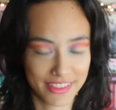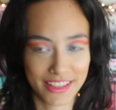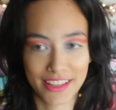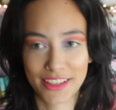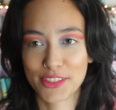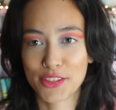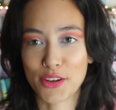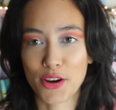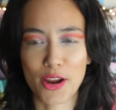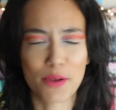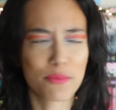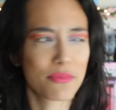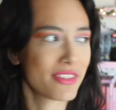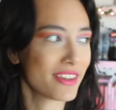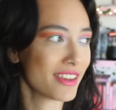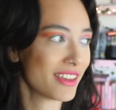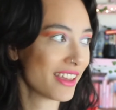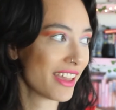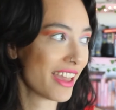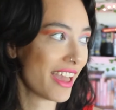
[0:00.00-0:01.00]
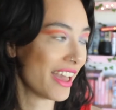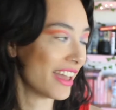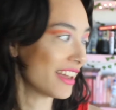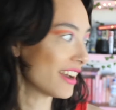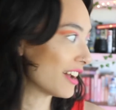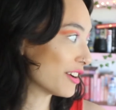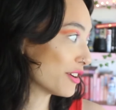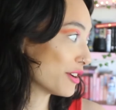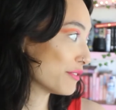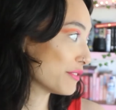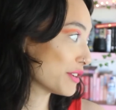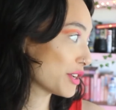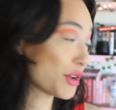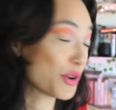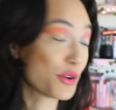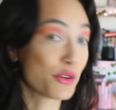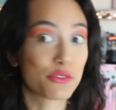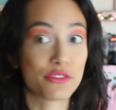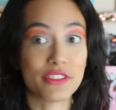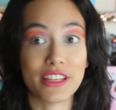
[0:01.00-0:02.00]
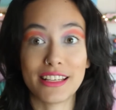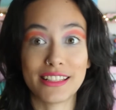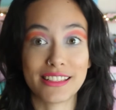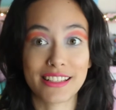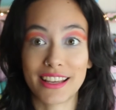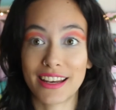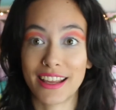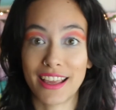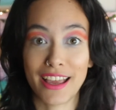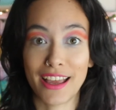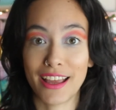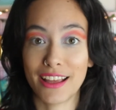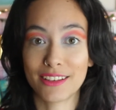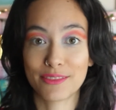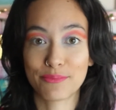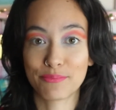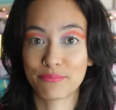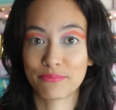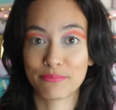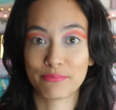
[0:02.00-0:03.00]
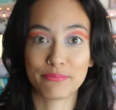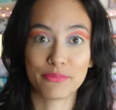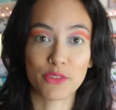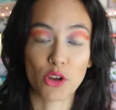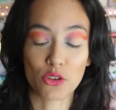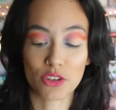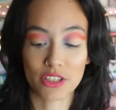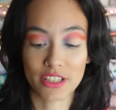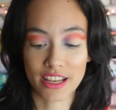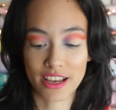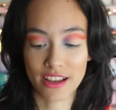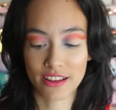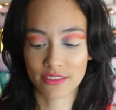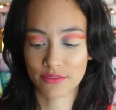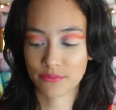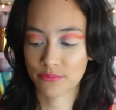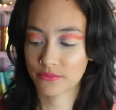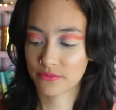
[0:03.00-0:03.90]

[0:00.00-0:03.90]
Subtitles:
Sorry, I'm thinking ahead. I don't even know if these are gonna get knocked down.